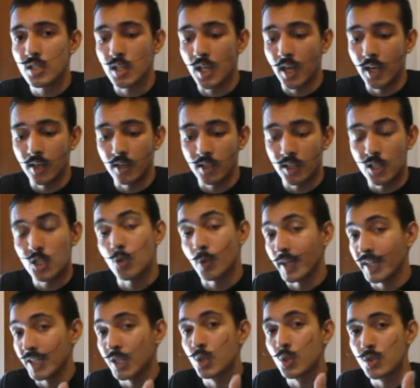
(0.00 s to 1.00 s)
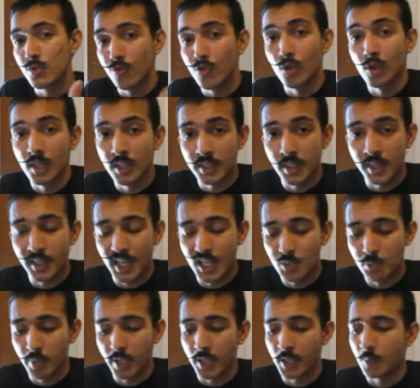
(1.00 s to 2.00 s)
and it's quite useful in that
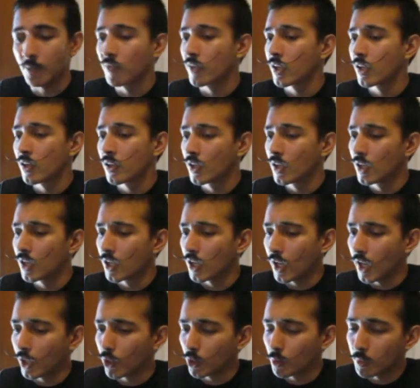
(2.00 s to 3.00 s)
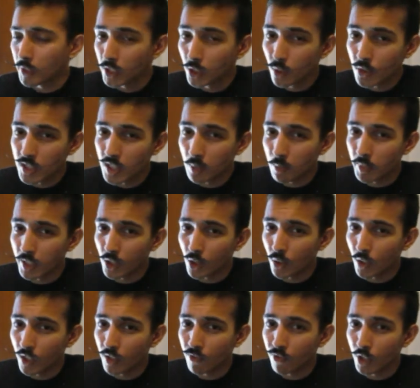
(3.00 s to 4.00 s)
aspect. I could be using
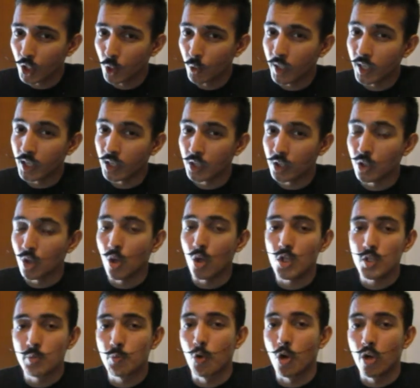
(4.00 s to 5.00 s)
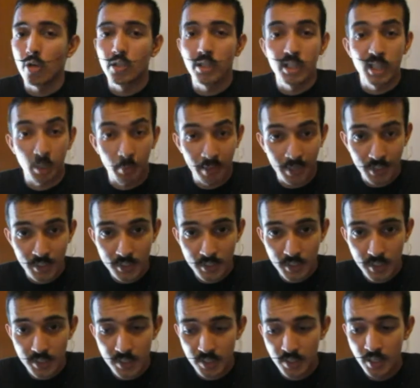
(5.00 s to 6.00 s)
Bitcoin for doing cross-border
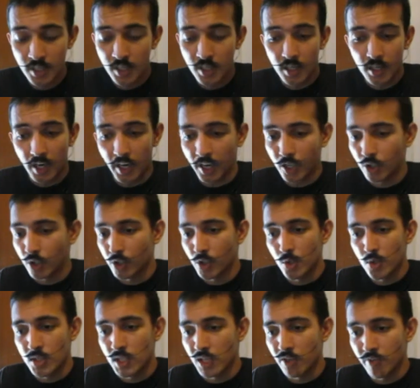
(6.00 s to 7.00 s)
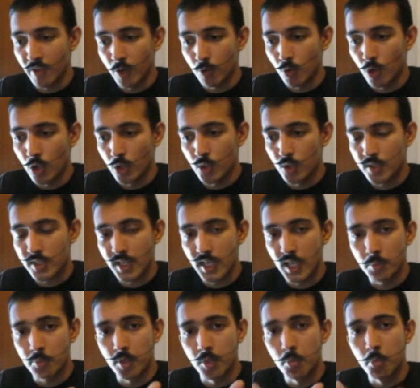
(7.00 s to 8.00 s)
remittances. I could use it if I want to set
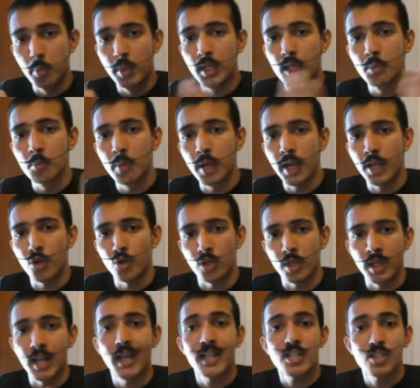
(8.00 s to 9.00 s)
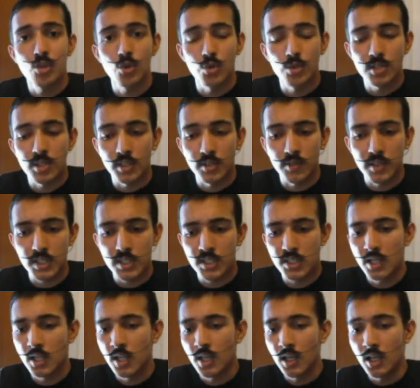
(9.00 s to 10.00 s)
up a middleman or an escrow
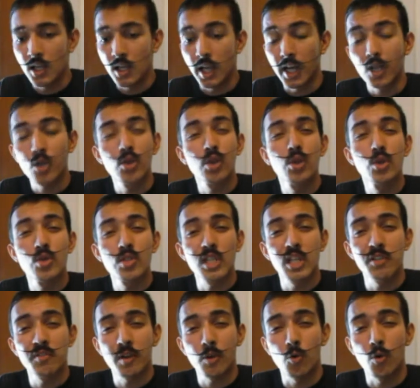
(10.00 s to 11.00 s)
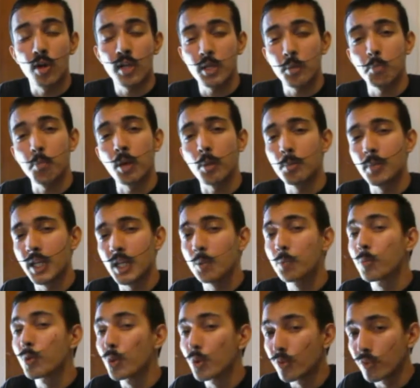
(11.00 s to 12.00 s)
service. I could use it if I want a public
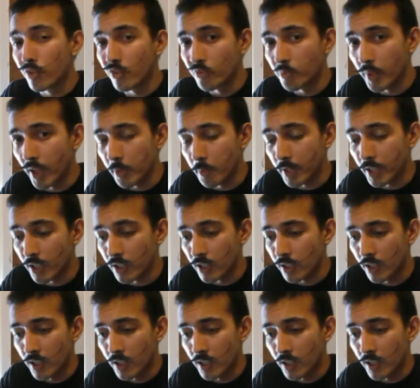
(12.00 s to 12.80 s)
proof of payment.